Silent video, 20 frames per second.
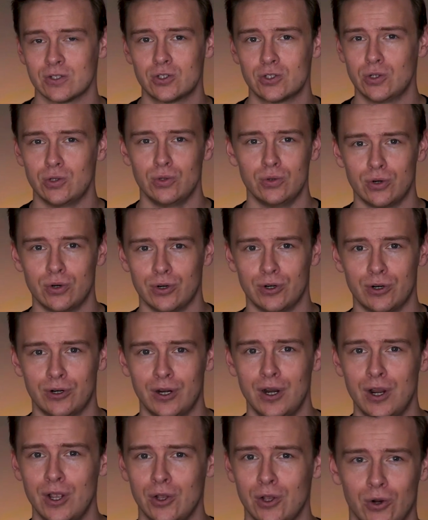a
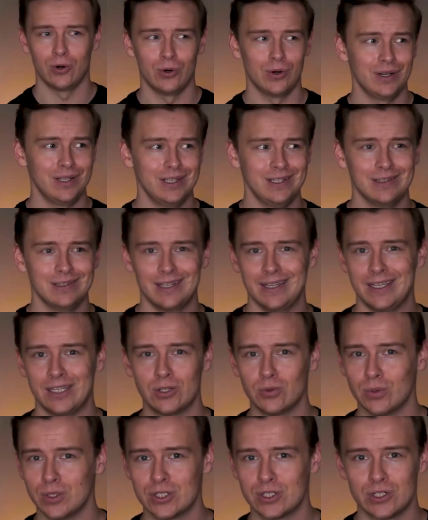tutor or any
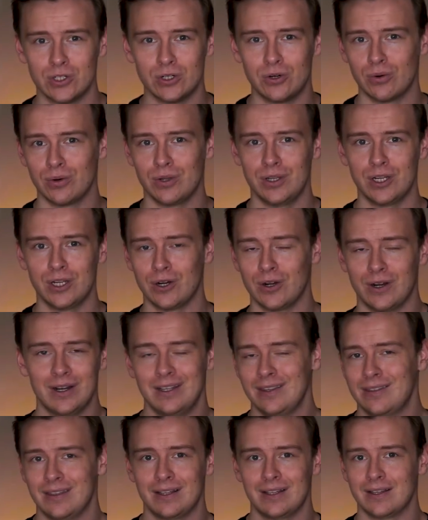language degree or
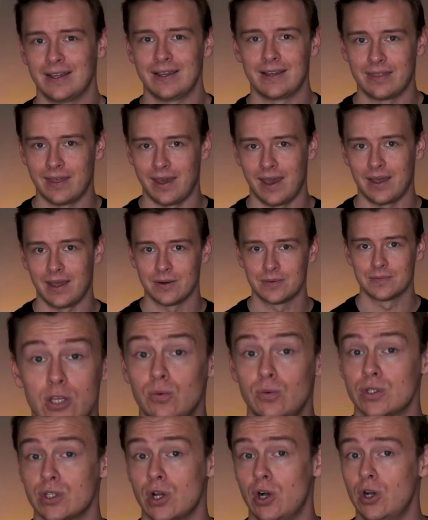anything like that. It
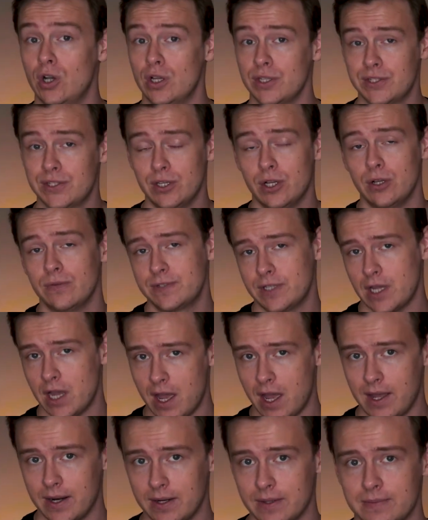was all
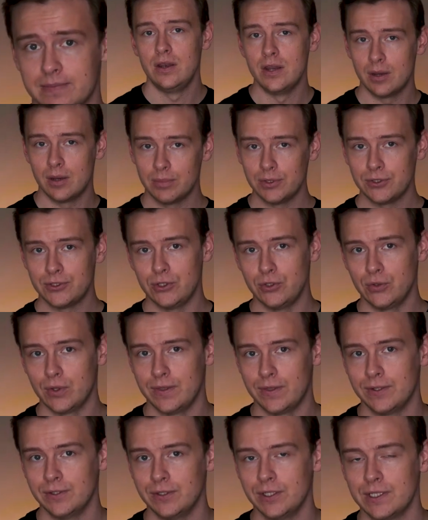self-taught. Number two
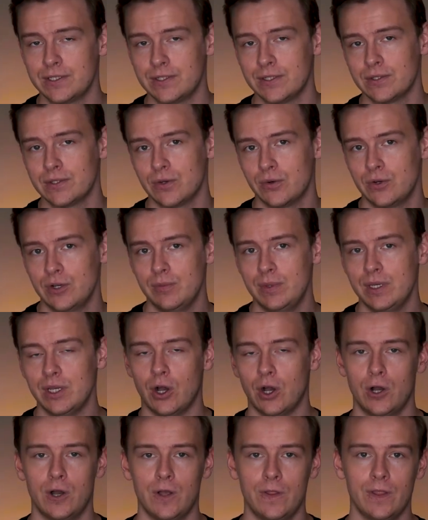on the list is going to be
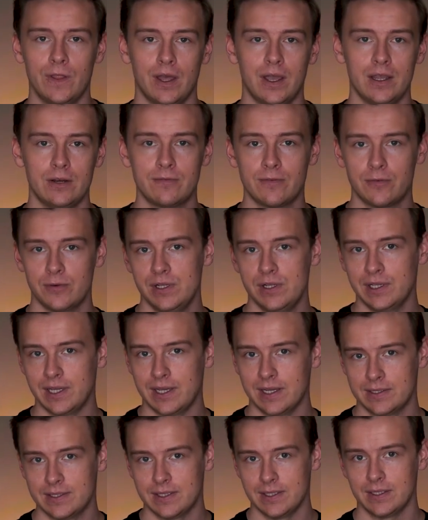online
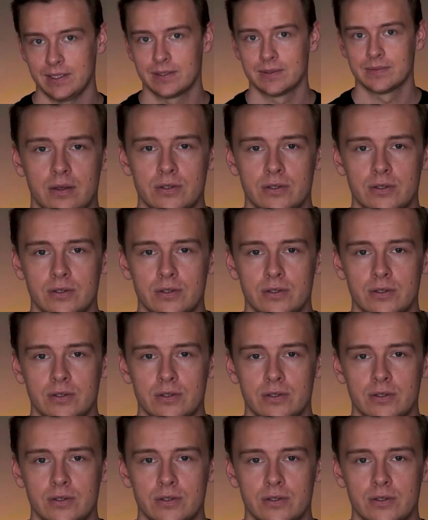freelancing.